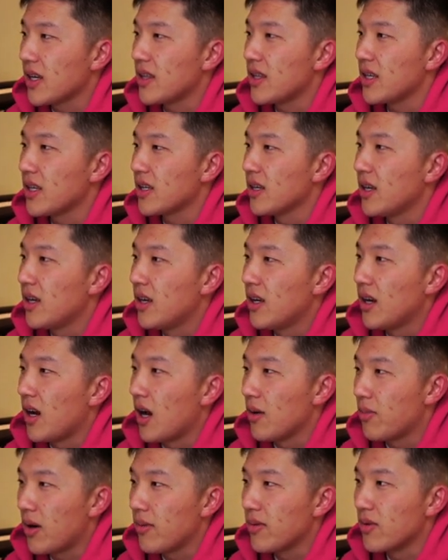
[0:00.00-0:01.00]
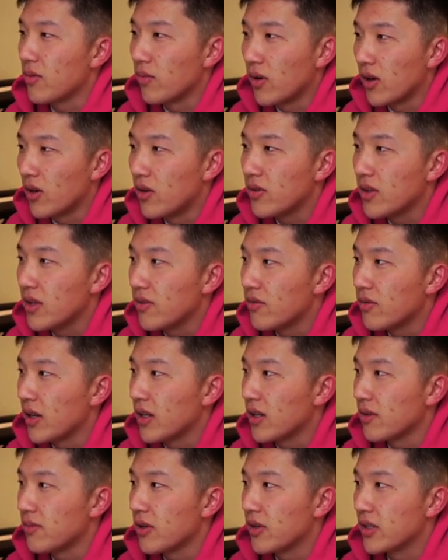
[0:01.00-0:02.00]
I think I probably won't if we
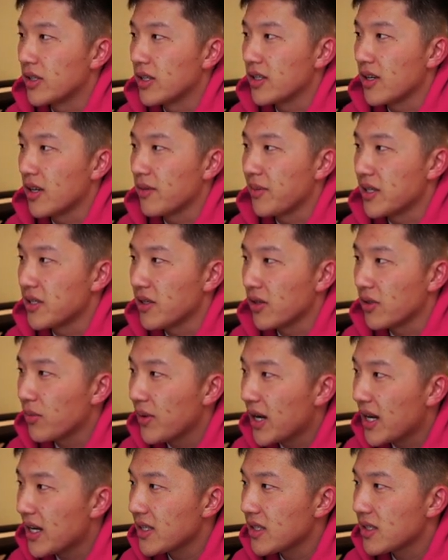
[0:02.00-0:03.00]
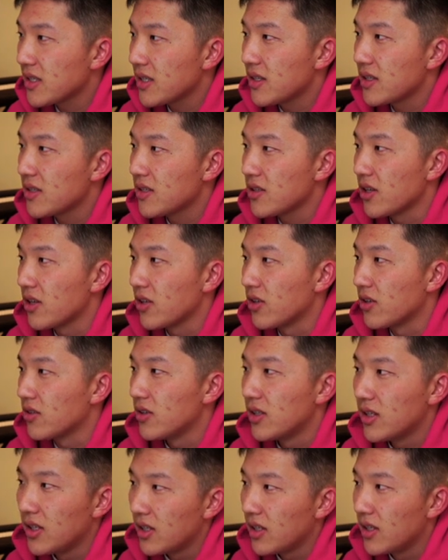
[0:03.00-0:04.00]
end up going to South by Southwest.
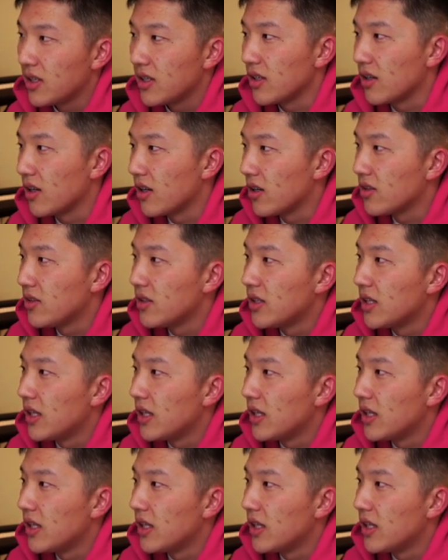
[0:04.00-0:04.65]
So, you know,